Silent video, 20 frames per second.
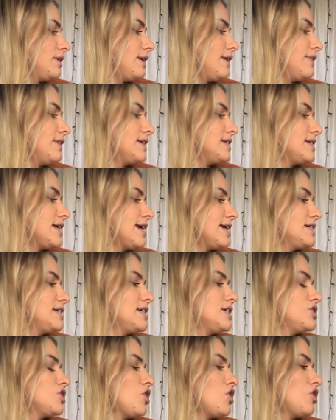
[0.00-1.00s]
And the
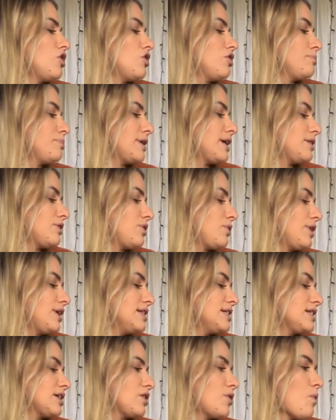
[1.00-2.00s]
dainty dog
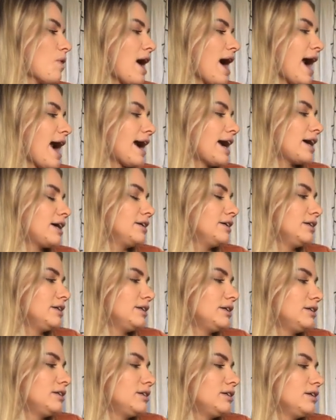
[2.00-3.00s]
began to quack.
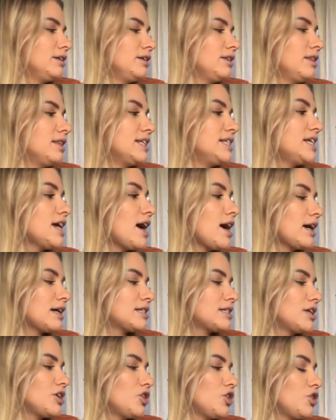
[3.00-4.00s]
"The duck,"
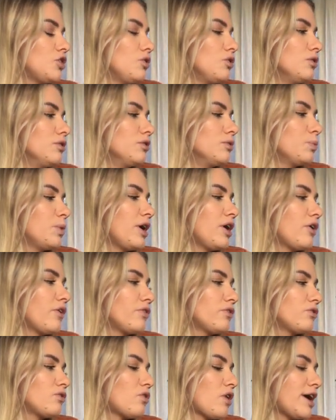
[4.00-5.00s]
said Hugh, "we're
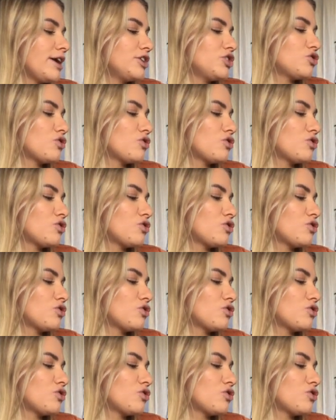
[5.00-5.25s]
on the right